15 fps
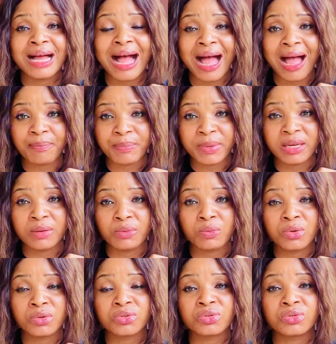happy. They
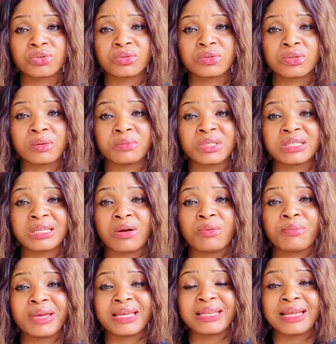want something that
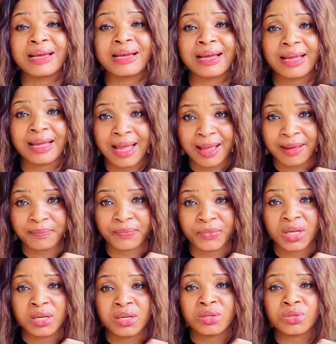will make them calm.
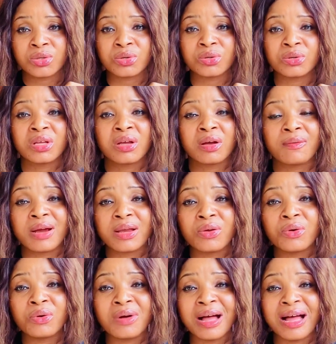So when
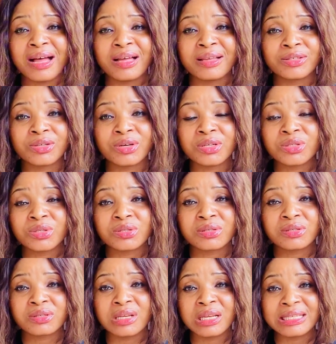you are
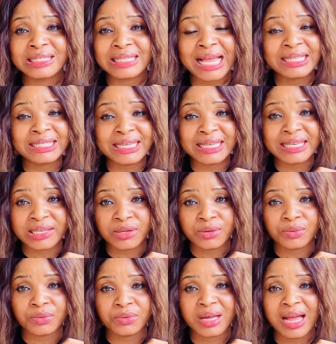just starting
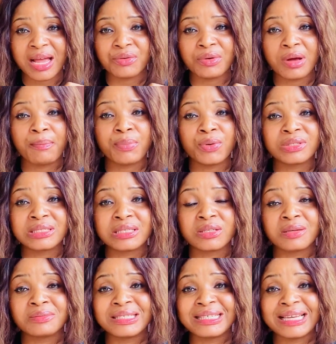new and you are posting
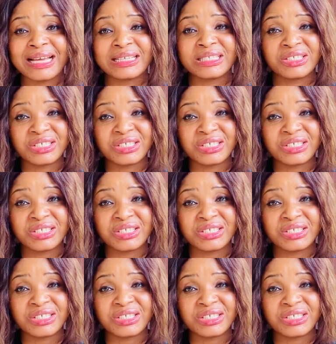something like